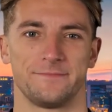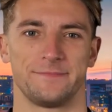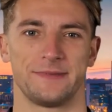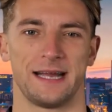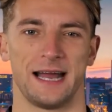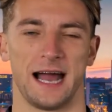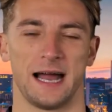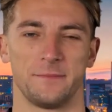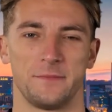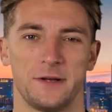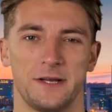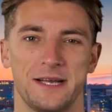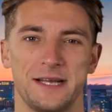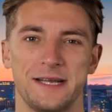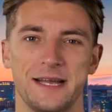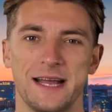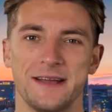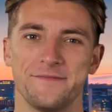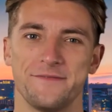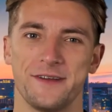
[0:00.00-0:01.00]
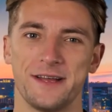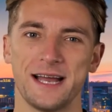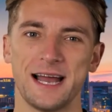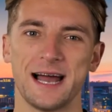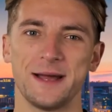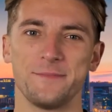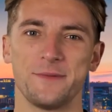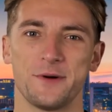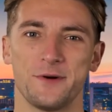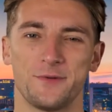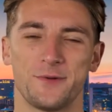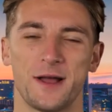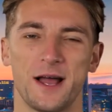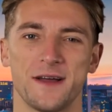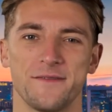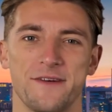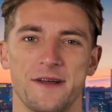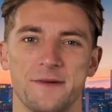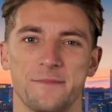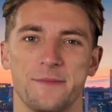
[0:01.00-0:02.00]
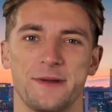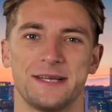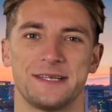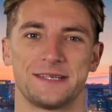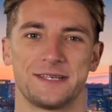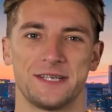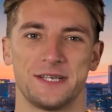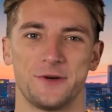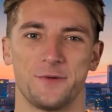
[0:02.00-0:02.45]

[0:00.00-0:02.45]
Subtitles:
The applicant has the capital of at least